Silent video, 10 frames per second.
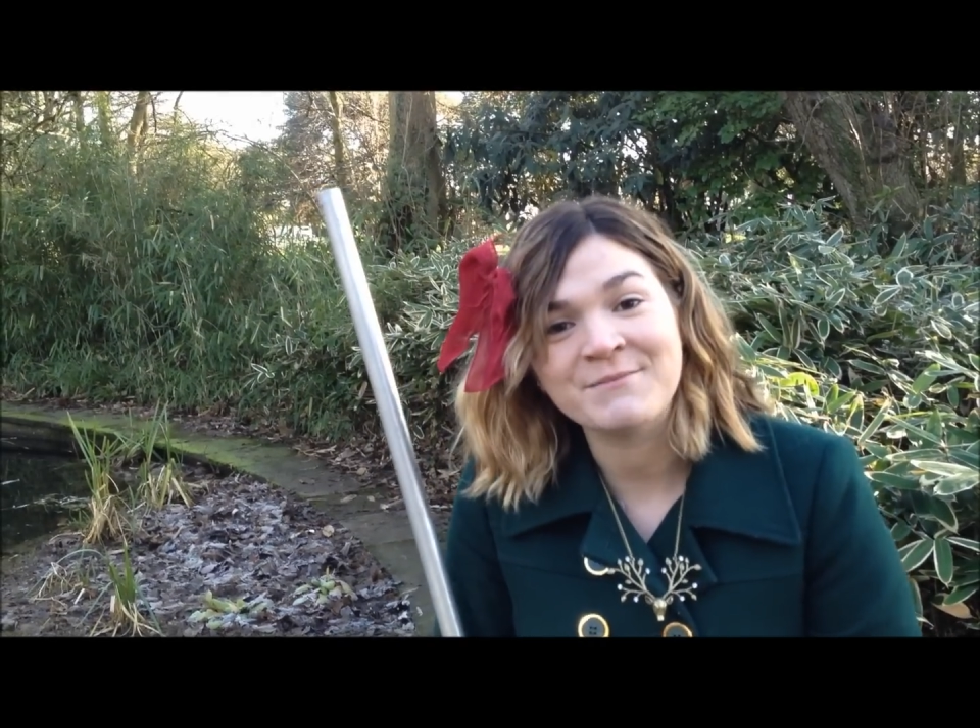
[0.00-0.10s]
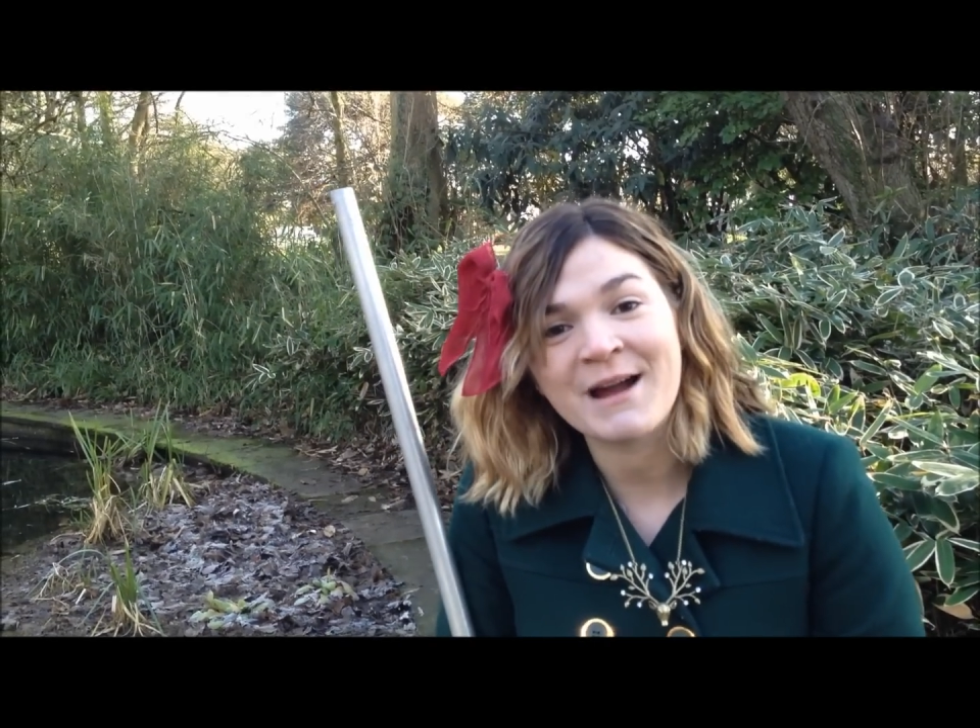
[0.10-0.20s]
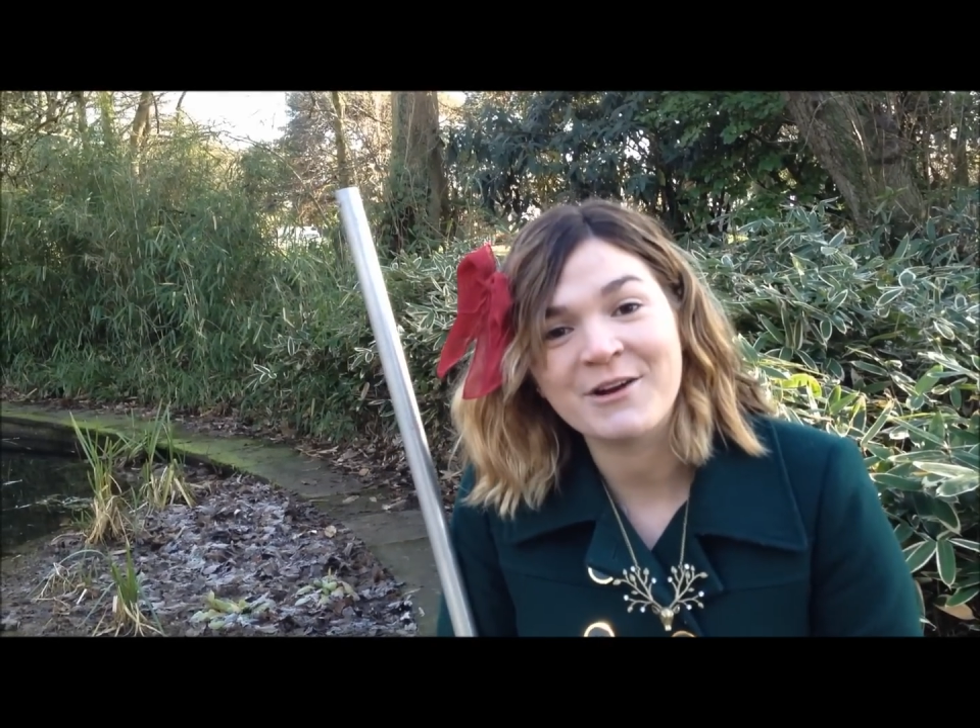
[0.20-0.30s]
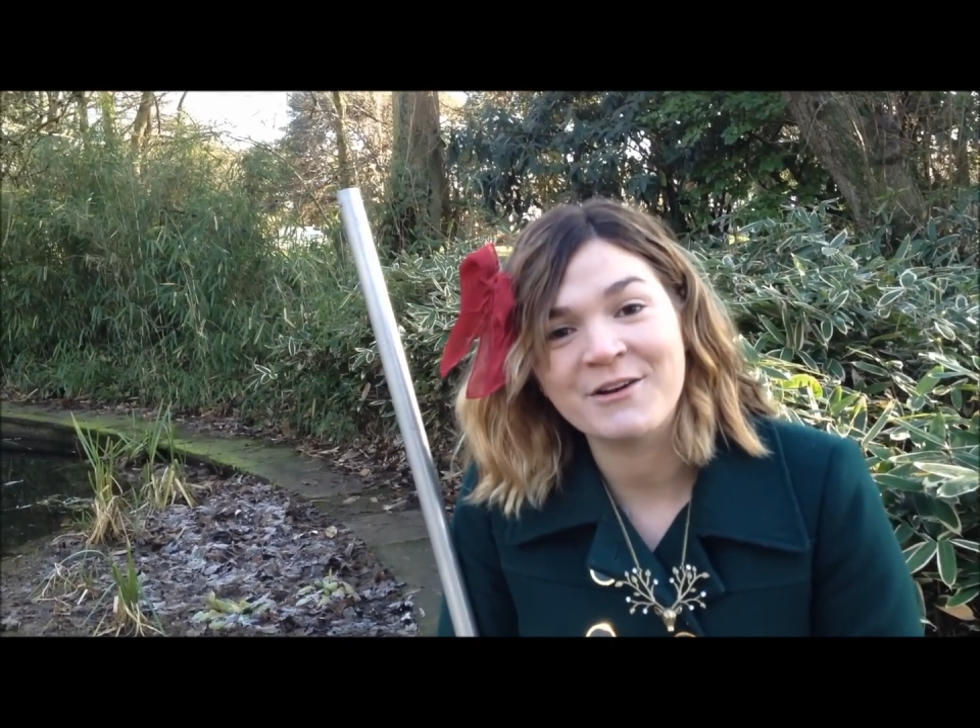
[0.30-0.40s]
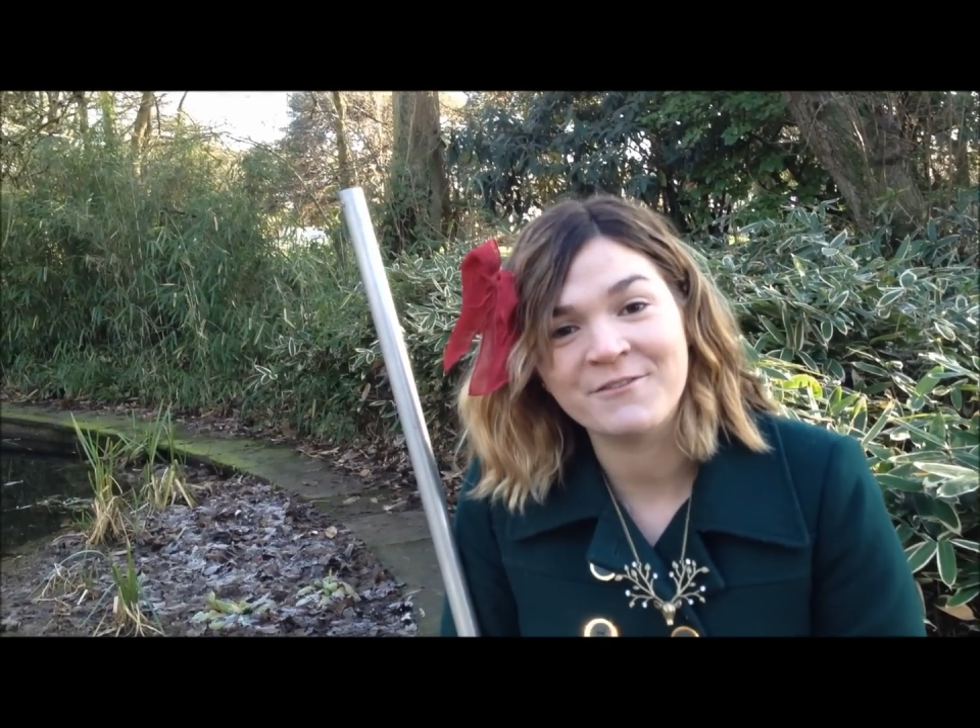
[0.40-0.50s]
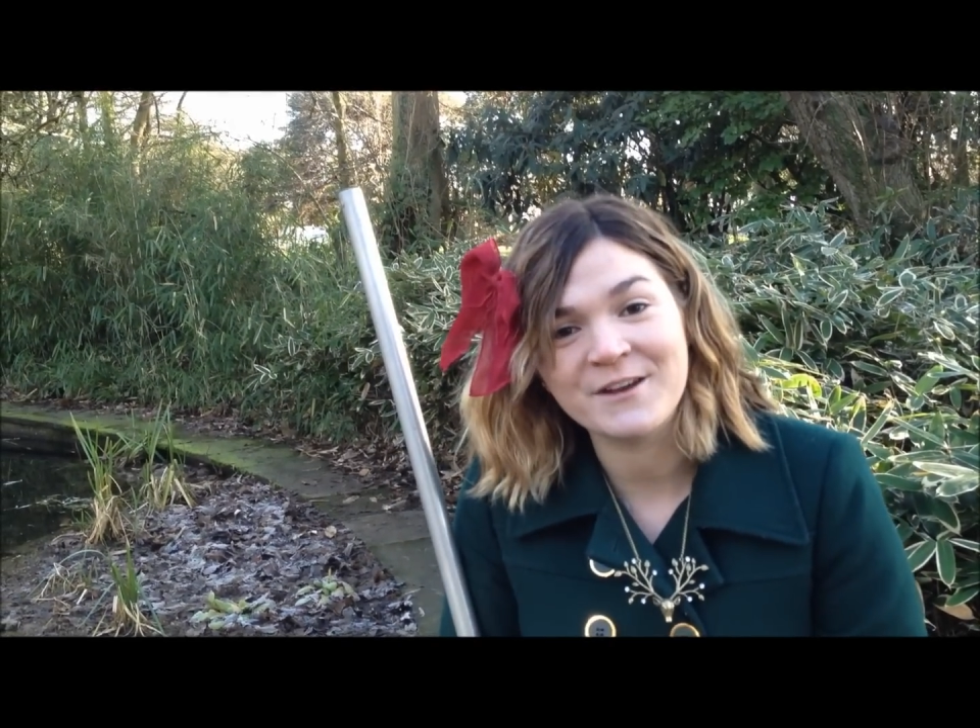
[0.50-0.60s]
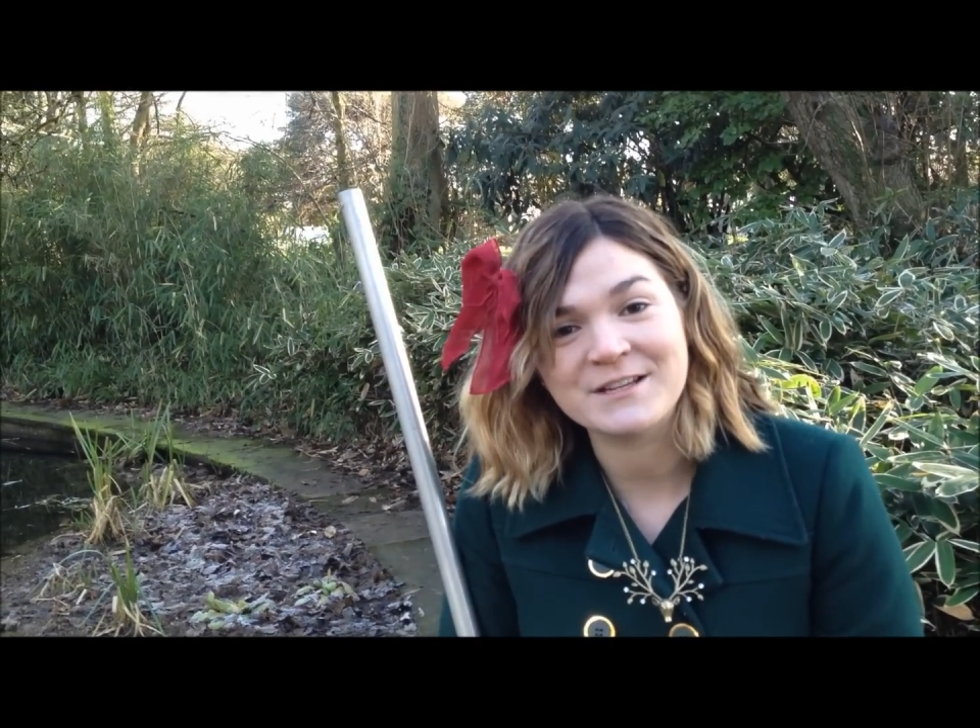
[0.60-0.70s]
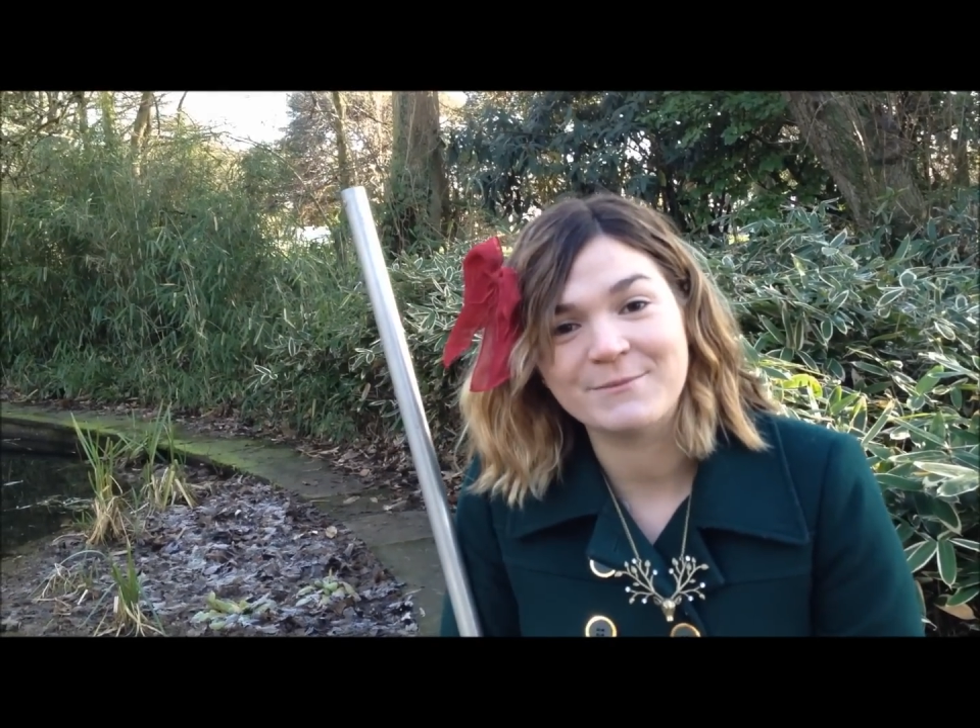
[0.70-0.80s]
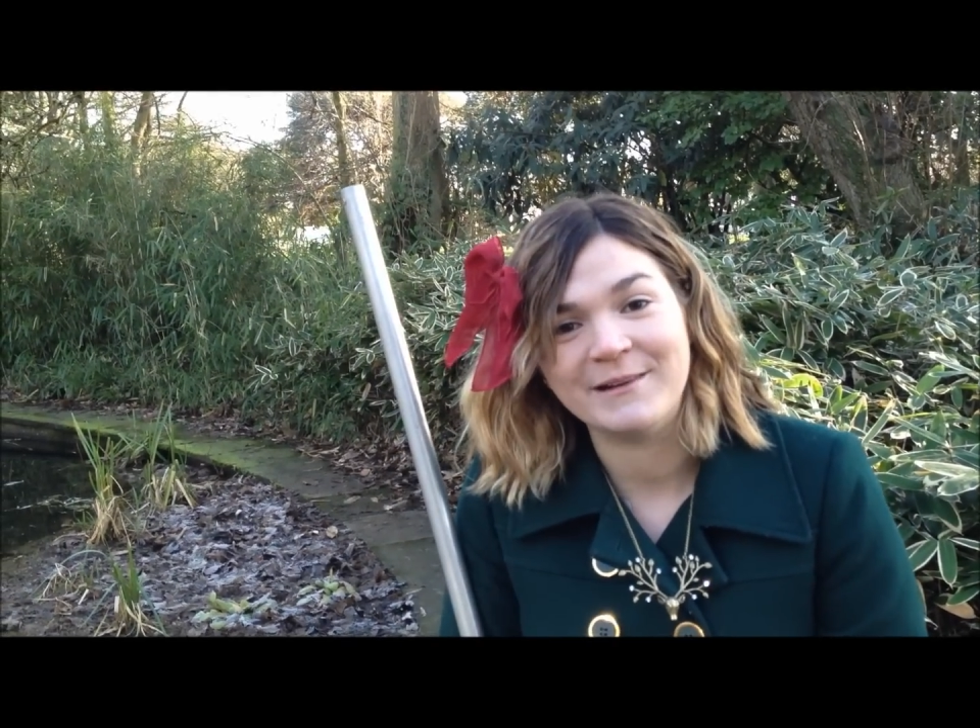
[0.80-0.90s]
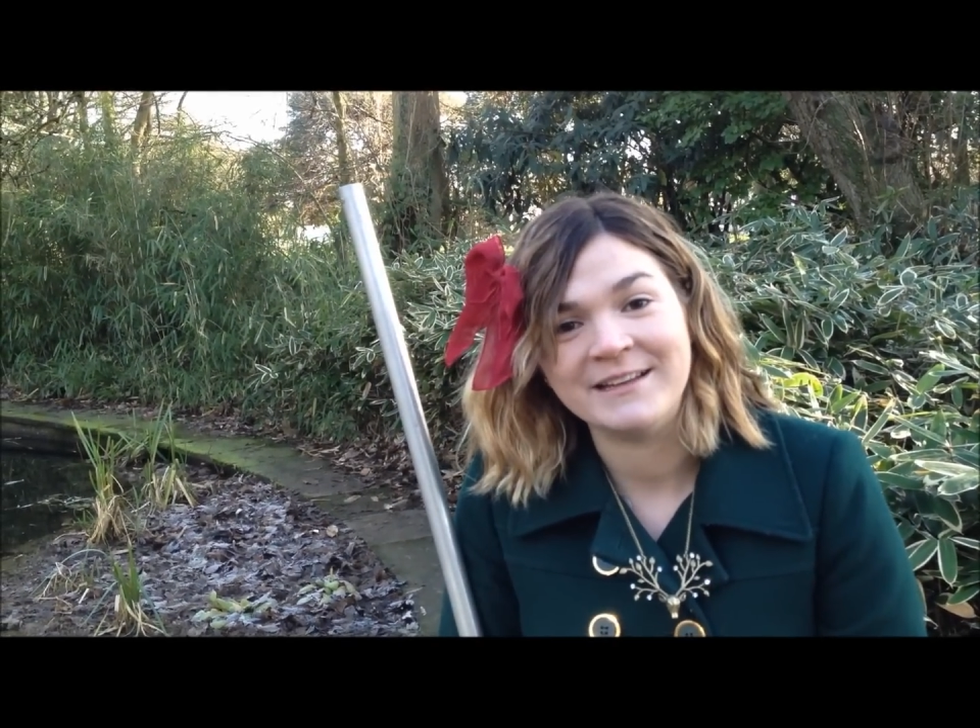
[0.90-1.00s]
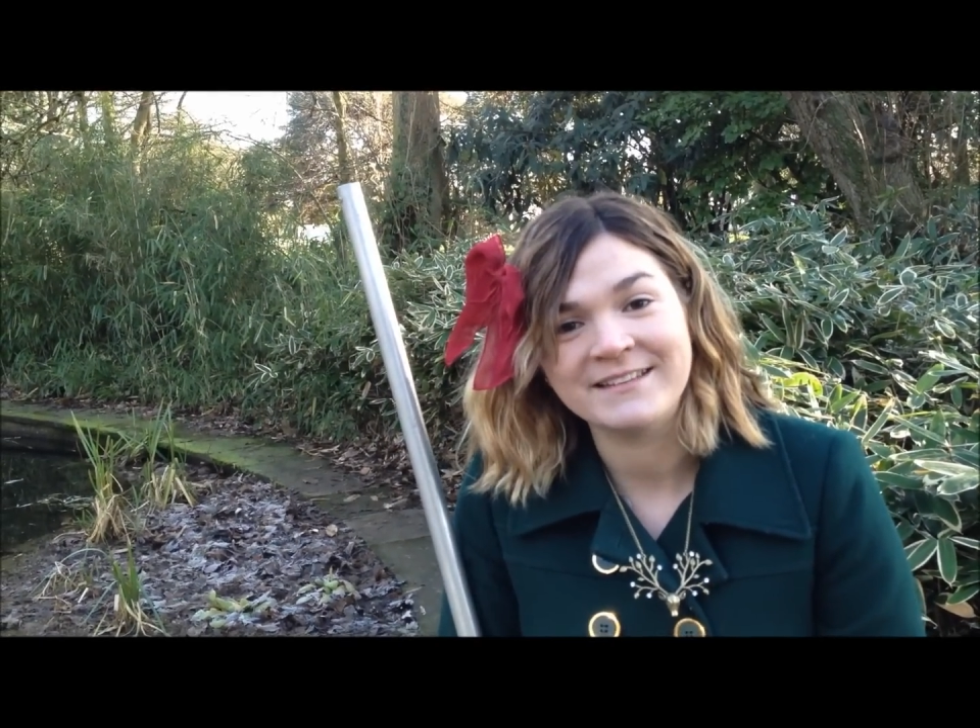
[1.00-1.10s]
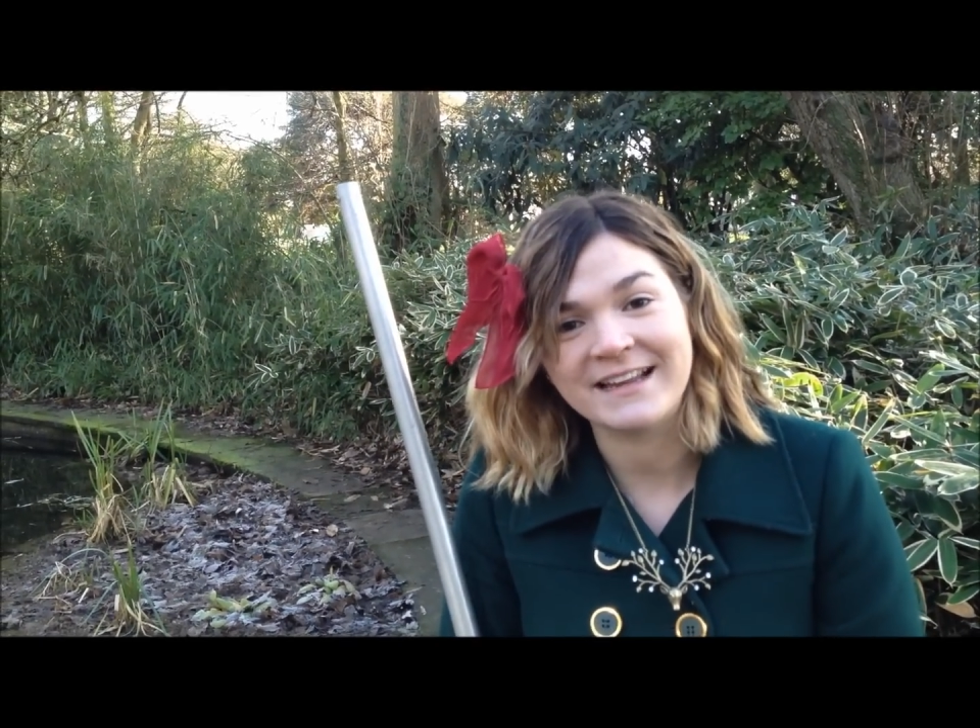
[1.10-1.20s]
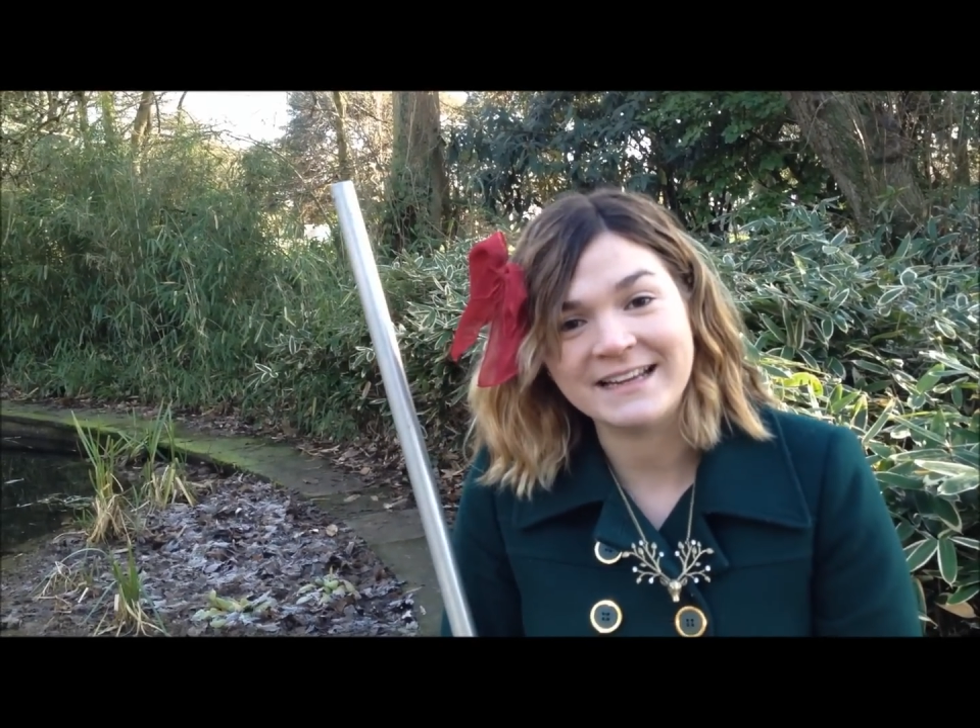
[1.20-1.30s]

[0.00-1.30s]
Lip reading: macroinvertebrates,